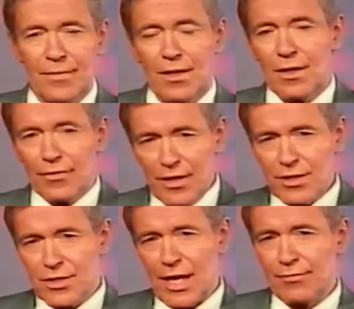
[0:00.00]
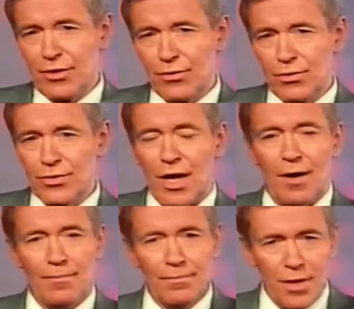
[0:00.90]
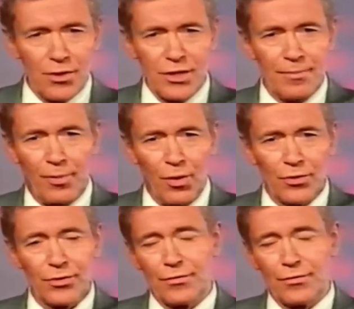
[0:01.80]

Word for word: These safety rules are most important